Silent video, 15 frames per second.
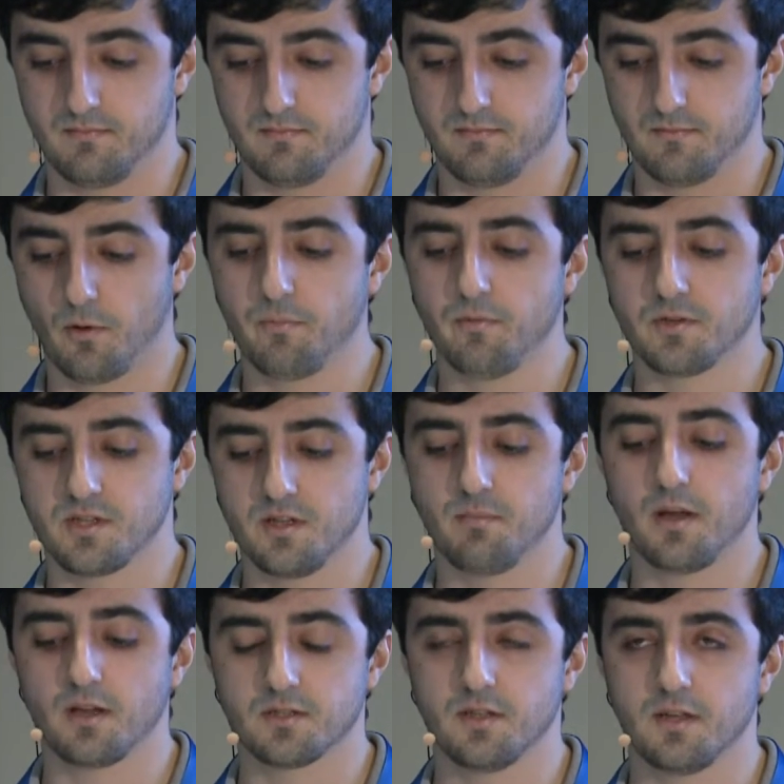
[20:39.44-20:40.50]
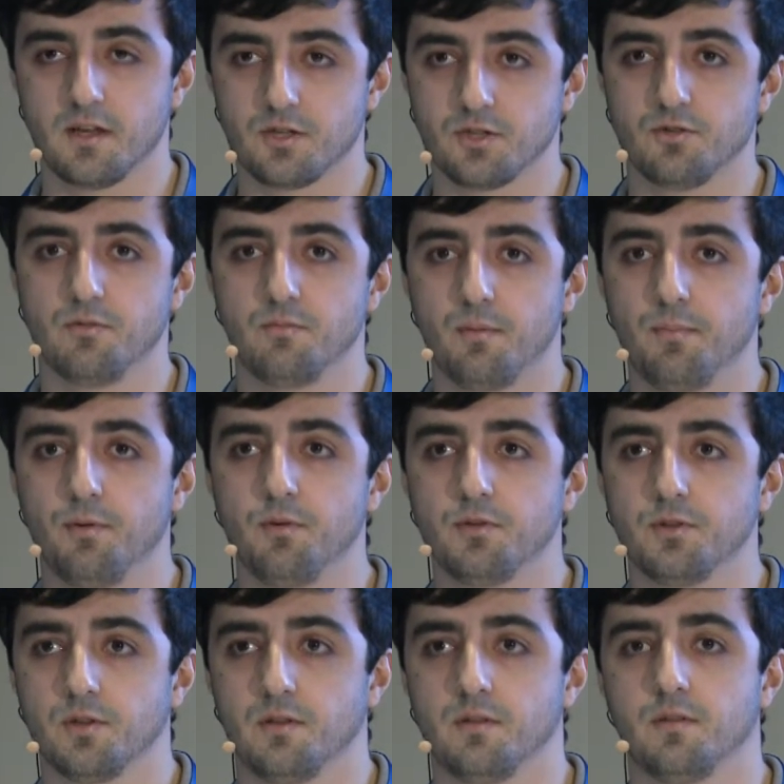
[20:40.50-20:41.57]
Obviously, backslash should be
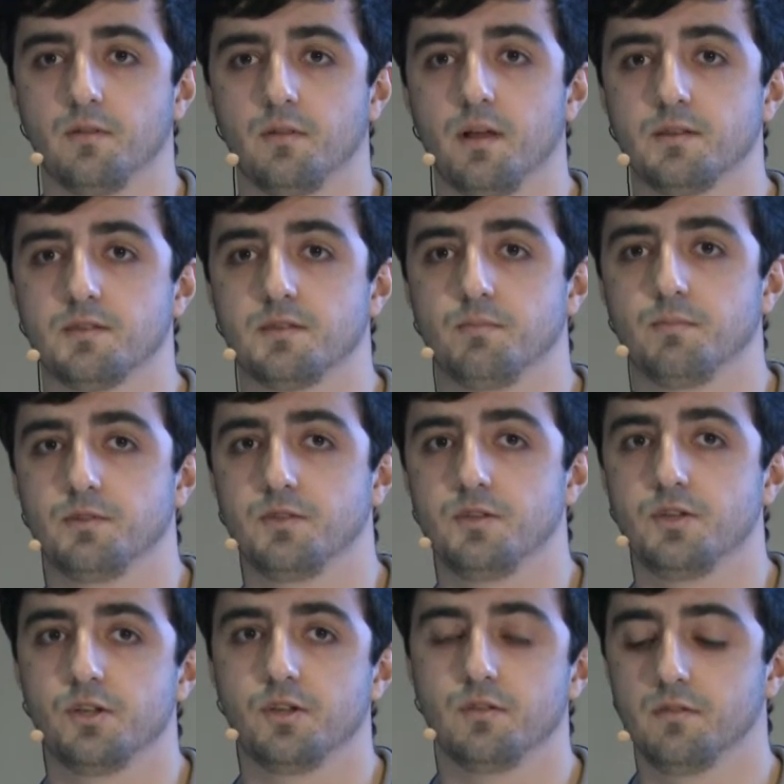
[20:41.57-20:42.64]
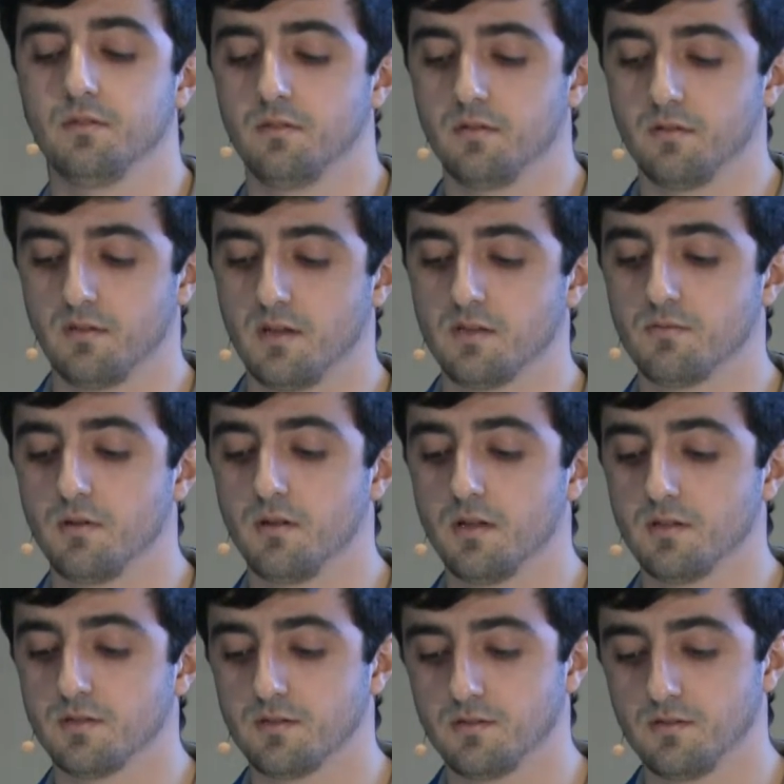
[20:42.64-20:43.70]
put in the last position, as well
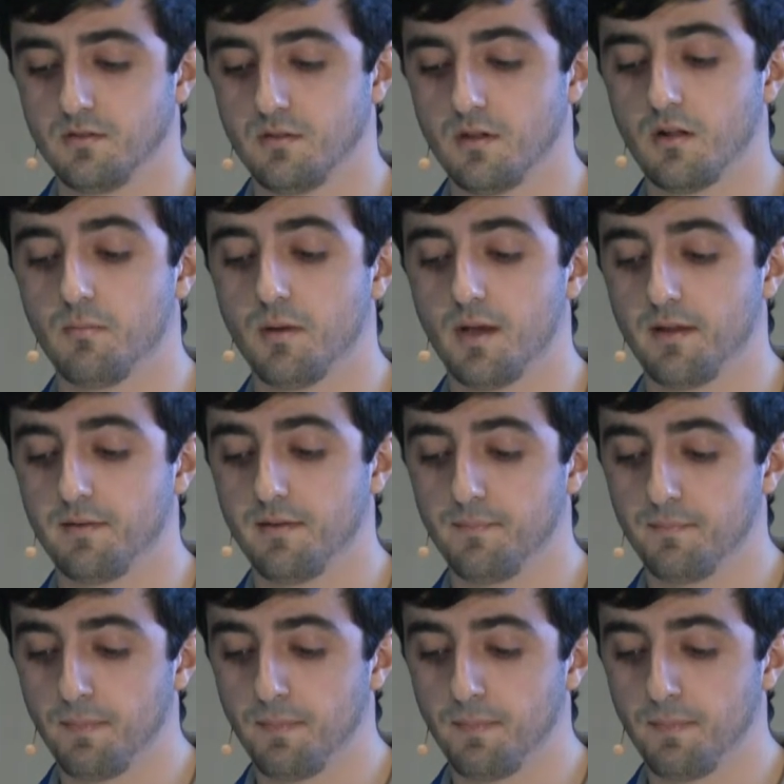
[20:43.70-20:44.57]
as null byte.